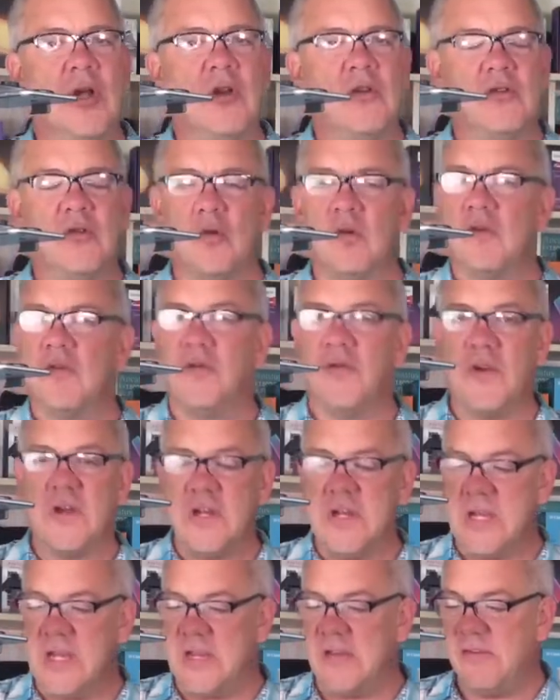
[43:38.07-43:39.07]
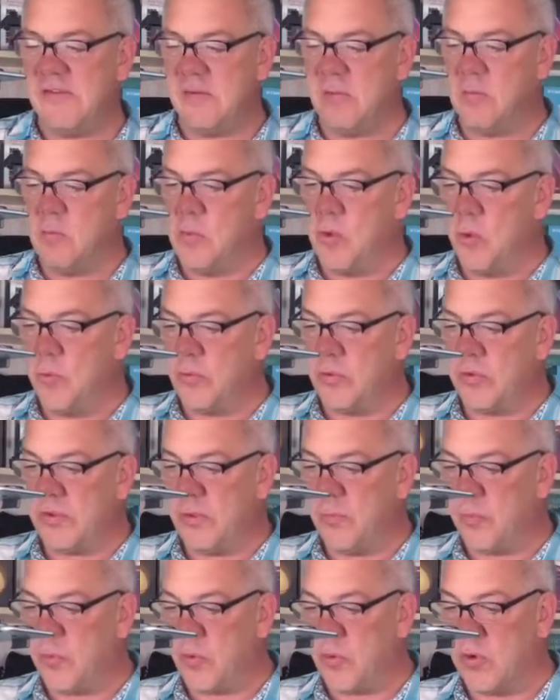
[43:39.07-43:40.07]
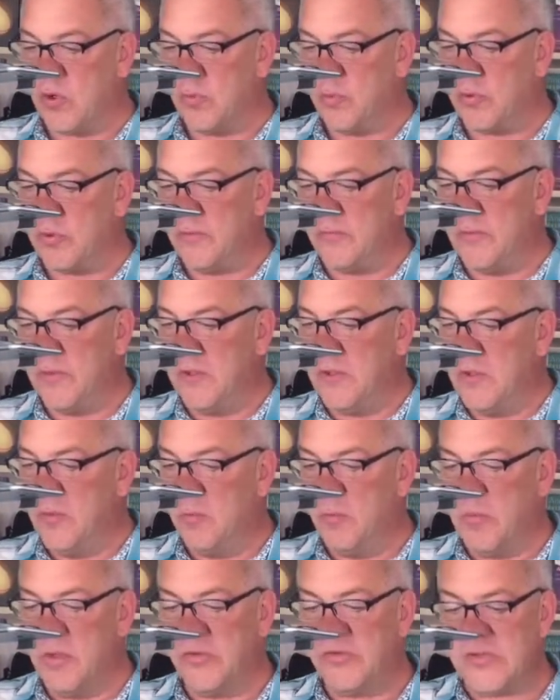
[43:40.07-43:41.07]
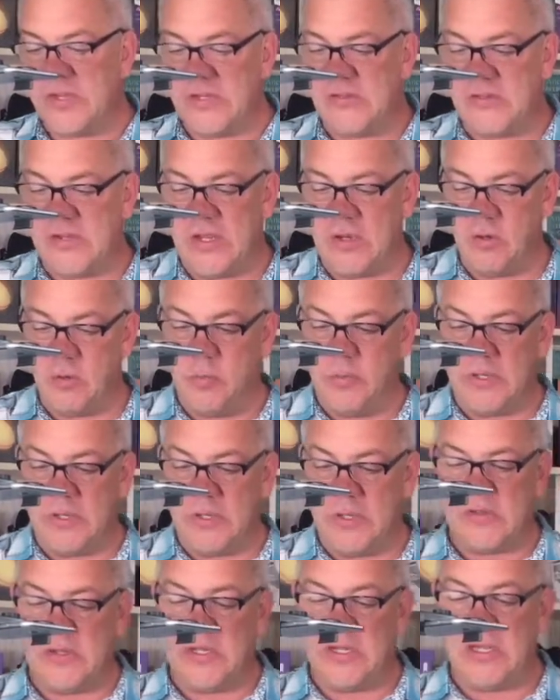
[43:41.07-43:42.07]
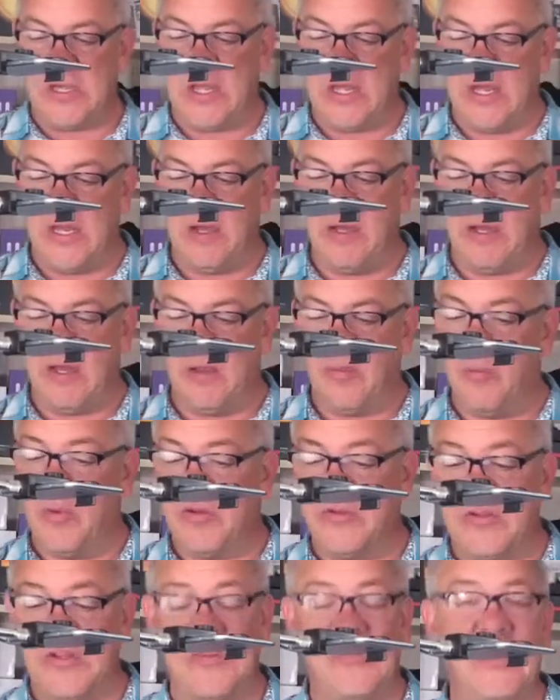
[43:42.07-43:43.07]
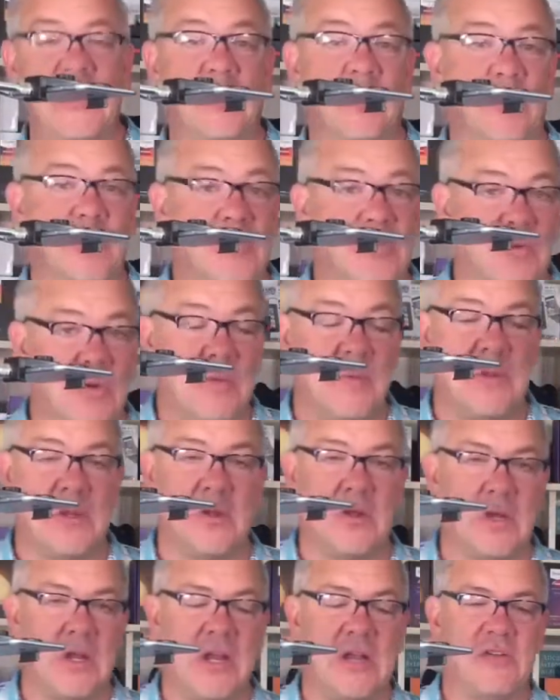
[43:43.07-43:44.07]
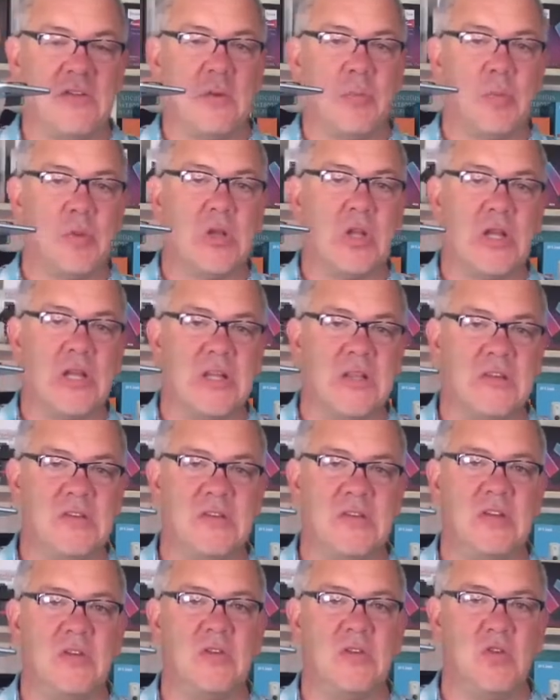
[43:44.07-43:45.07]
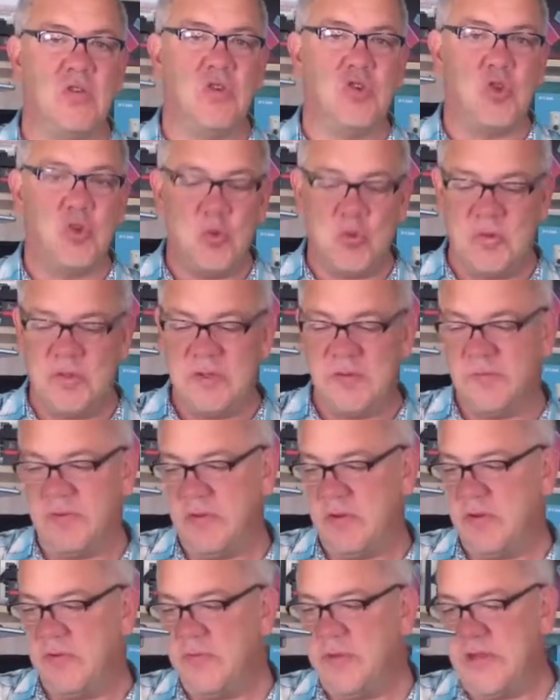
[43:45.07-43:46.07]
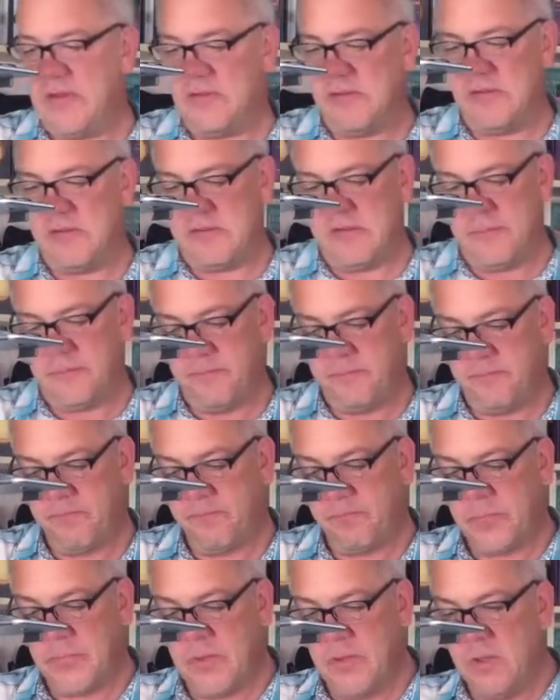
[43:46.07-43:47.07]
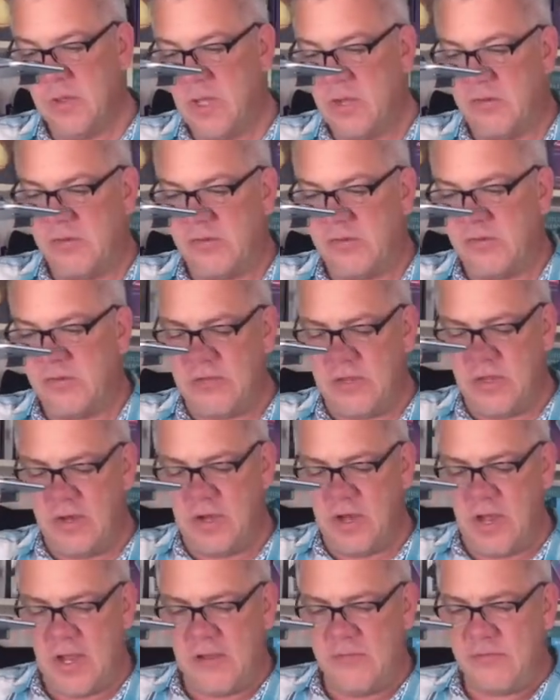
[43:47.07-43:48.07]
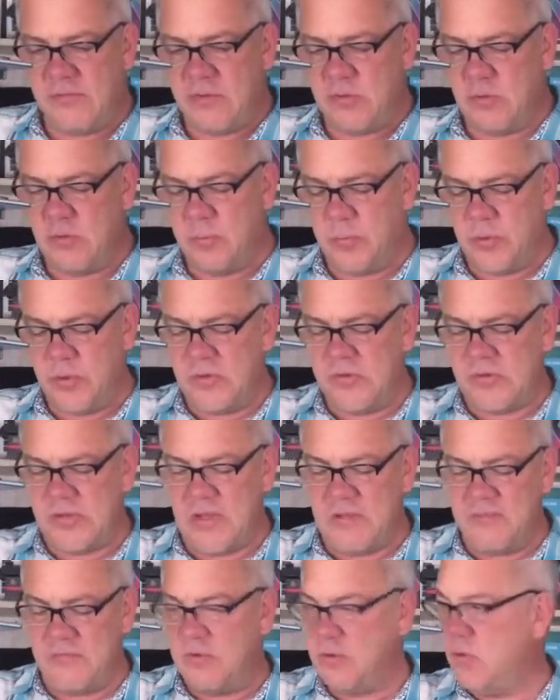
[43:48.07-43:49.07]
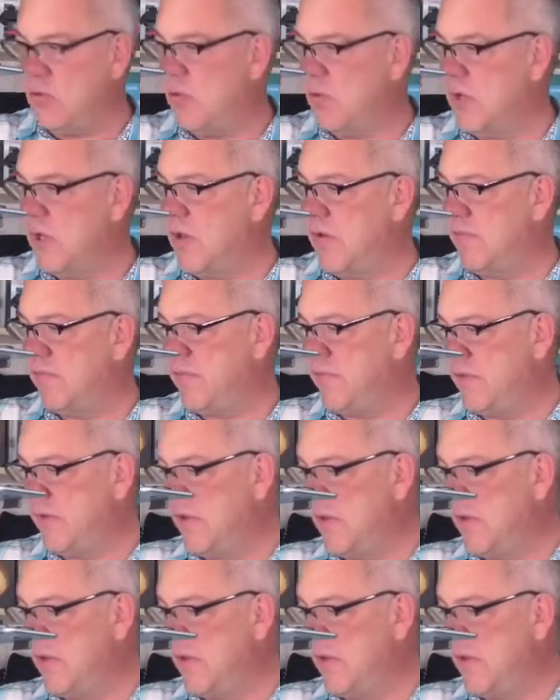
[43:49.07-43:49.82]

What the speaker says: So it's very nice, mobile, and portable. Multi-channel mixing and multi-channel streaming. You can actually plug this into 2 different devices. I'll just give you an bird's eye view of